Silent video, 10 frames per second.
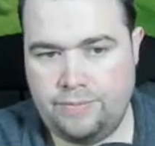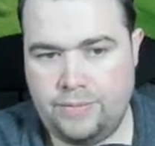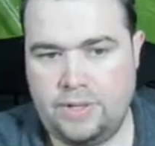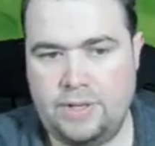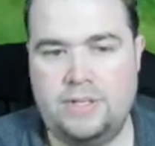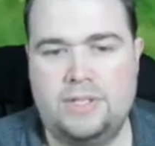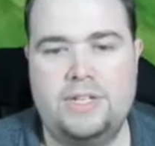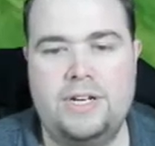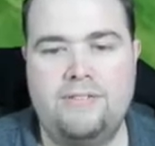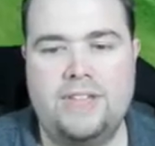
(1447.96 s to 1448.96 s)
and then
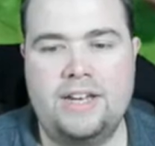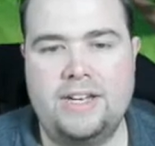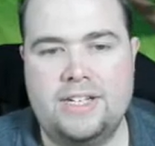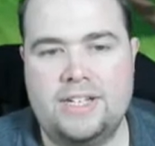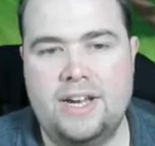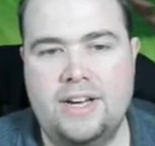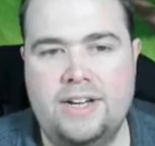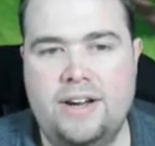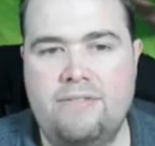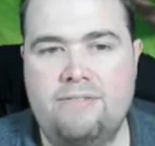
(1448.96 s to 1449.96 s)
see if that is
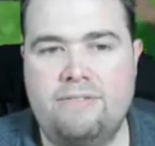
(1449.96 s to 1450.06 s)
enough.